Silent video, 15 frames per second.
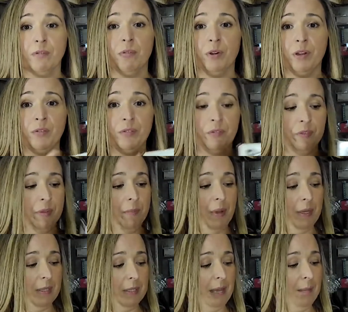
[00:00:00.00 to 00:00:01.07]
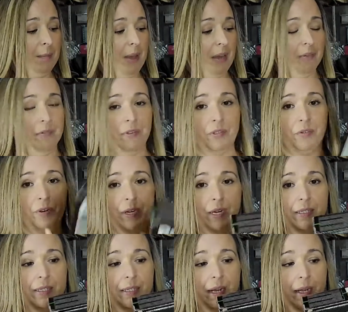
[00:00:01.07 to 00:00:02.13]
40, 50 bucks. Not bad for
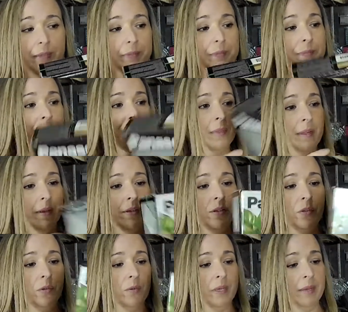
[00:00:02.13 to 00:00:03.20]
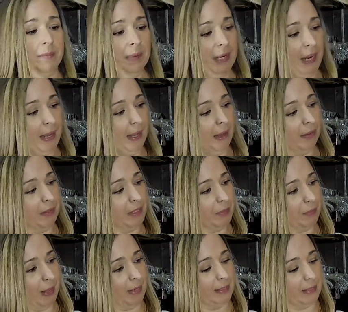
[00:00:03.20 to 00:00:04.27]
$3.99. So keep an eye on this
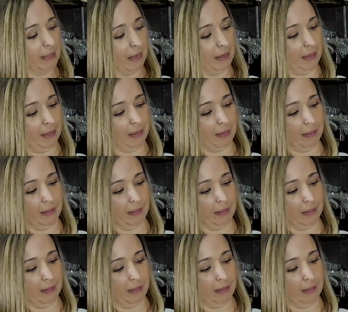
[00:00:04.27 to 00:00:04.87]
Panasonic.